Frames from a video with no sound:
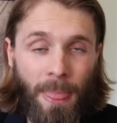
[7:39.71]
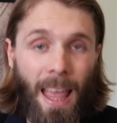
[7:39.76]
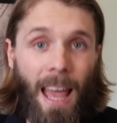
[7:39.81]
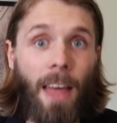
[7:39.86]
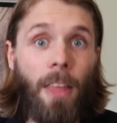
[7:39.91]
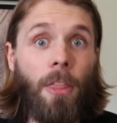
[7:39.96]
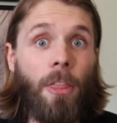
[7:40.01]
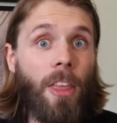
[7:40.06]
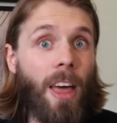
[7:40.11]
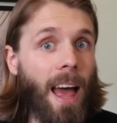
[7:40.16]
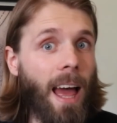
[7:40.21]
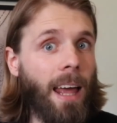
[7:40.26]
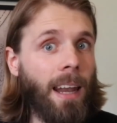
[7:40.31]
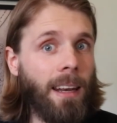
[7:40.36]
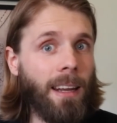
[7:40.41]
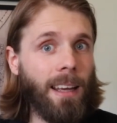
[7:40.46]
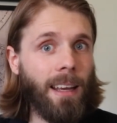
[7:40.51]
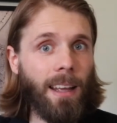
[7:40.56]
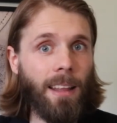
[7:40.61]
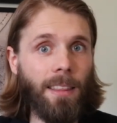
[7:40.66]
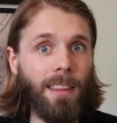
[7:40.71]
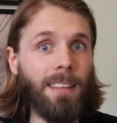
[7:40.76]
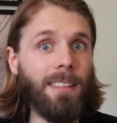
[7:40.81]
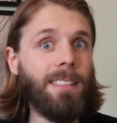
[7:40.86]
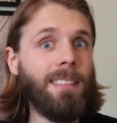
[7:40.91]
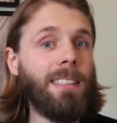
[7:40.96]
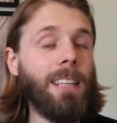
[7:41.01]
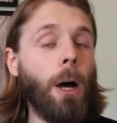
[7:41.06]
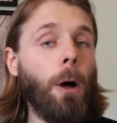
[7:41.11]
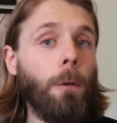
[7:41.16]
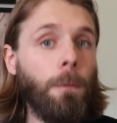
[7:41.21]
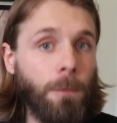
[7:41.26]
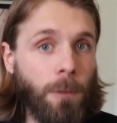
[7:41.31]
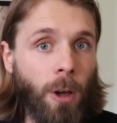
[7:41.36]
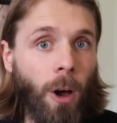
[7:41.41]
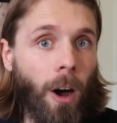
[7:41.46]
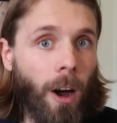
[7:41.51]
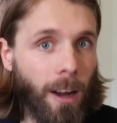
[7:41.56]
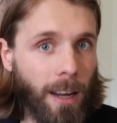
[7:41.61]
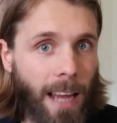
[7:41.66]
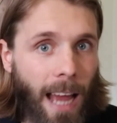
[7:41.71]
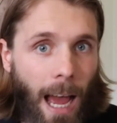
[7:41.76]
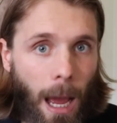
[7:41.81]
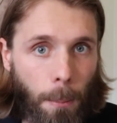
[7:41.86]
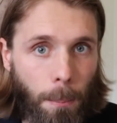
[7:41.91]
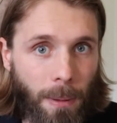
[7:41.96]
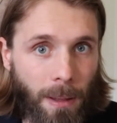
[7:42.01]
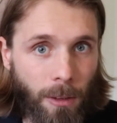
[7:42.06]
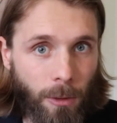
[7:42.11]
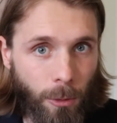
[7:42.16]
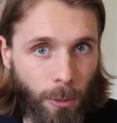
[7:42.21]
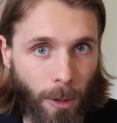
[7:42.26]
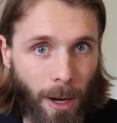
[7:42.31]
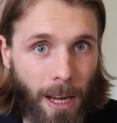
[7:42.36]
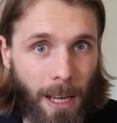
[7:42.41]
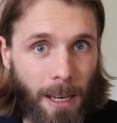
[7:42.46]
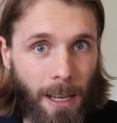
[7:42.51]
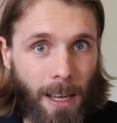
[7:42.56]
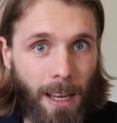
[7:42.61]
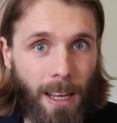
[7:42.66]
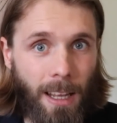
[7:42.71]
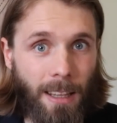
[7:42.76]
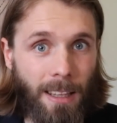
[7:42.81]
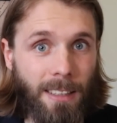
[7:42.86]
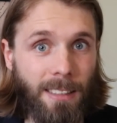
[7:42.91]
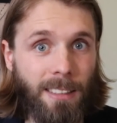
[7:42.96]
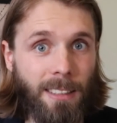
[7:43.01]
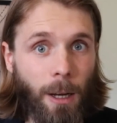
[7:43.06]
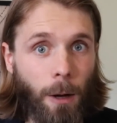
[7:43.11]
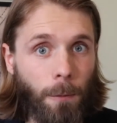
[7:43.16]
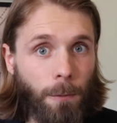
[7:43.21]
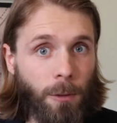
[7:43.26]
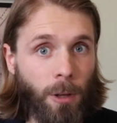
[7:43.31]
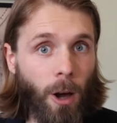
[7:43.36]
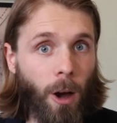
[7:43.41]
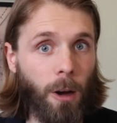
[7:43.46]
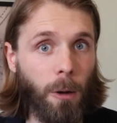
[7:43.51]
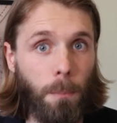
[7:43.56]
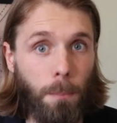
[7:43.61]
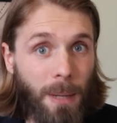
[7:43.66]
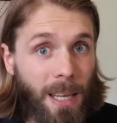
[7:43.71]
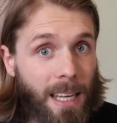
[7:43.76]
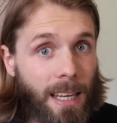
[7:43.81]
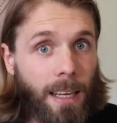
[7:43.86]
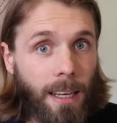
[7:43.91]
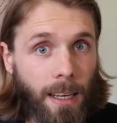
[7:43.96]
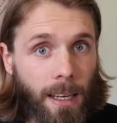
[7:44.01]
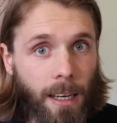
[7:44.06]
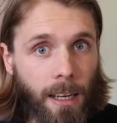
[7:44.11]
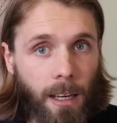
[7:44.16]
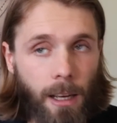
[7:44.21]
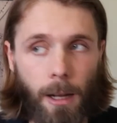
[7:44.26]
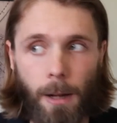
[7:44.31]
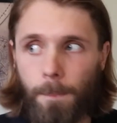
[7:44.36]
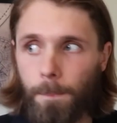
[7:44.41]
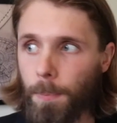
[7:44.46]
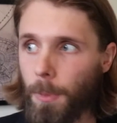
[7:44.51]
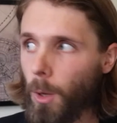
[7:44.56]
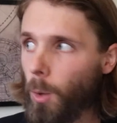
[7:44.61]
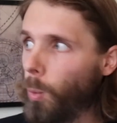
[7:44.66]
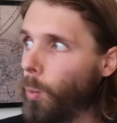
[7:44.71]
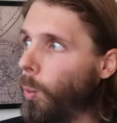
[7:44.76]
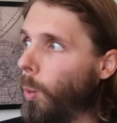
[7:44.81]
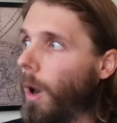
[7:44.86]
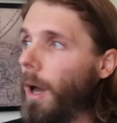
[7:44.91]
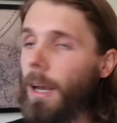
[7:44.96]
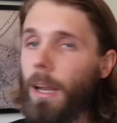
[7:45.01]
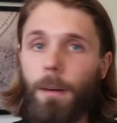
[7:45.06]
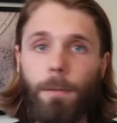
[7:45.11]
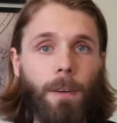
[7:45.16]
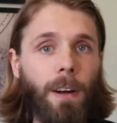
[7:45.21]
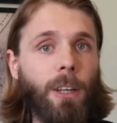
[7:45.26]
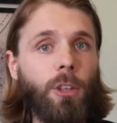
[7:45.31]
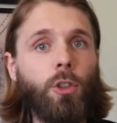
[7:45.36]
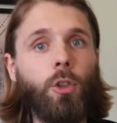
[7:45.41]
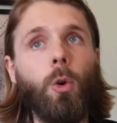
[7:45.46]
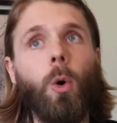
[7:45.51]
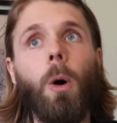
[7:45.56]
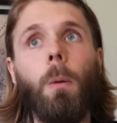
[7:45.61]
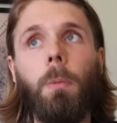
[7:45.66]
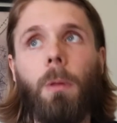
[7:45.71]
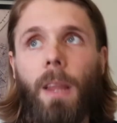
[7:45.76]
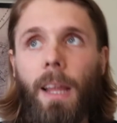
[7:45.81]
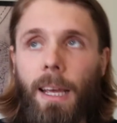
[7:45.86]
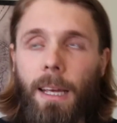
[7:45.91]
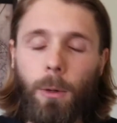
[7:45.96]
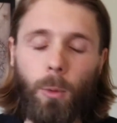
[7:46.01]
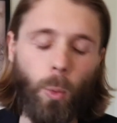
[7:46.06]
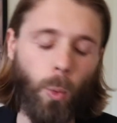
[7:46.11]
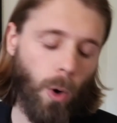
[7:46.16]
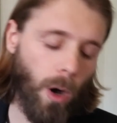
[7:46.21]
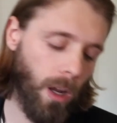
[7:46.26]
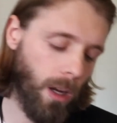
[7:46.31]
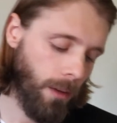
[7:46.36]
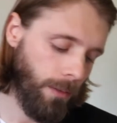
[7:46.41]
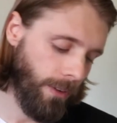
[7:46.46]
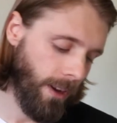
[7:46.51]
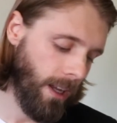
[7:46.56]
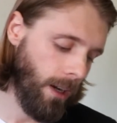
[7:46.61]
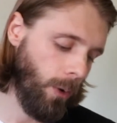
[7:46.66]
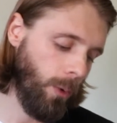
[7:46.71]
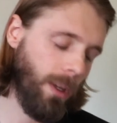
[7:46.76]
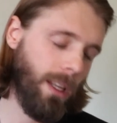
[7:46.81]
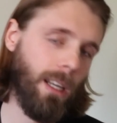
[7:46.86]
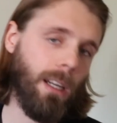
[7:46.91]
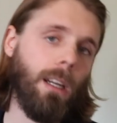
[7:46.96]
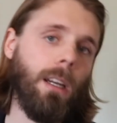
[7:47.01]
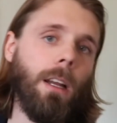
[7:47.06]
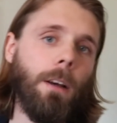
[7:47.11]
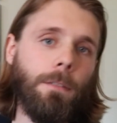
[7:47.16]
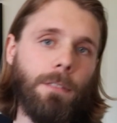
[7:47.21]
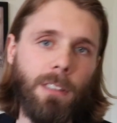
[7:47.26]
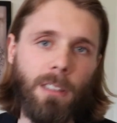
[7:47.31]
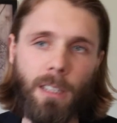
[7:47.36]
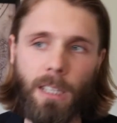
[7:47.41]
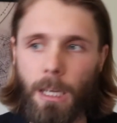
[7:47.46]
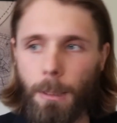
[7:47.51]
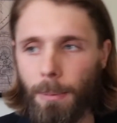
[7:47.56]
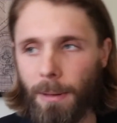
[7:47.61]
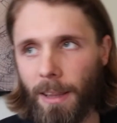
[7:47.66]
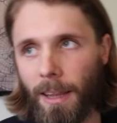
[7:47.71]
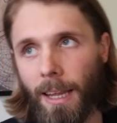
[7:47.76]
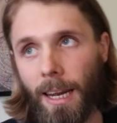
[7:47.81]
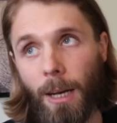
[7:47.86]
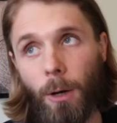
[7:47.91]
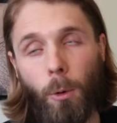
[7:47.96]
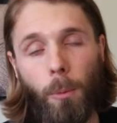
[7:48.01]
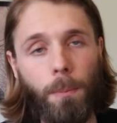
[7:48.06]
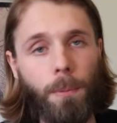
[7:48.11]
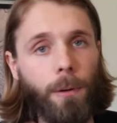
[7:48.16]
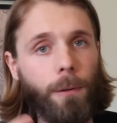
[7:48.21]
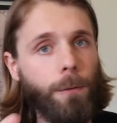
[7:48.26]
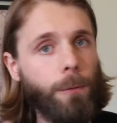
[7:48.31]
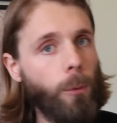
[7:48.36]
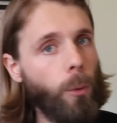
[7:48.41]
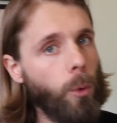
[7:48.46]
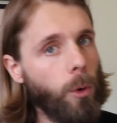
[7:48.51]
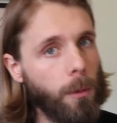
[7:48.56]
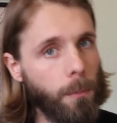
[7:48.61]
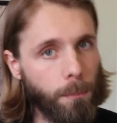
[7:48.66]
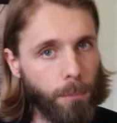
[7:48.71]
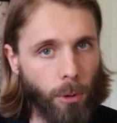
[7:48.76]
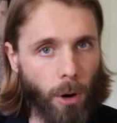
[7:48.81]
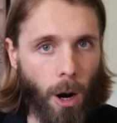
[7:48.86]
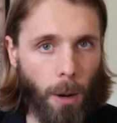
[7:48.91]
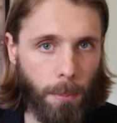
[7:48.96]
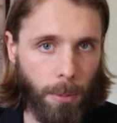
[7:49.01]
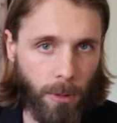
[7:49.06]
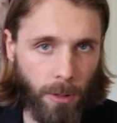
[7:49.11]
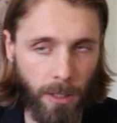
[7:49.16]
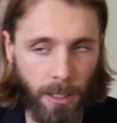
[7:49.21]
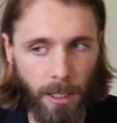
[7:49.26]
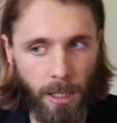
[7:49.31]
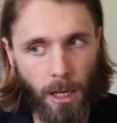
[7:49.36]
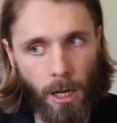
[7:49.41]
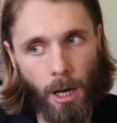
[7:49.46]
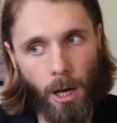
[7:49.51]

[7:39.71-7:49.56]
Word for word: And then the self talk happens, right? The self talk being, what if I show up late? What if I don't get enough sleep and then I don't perform properly?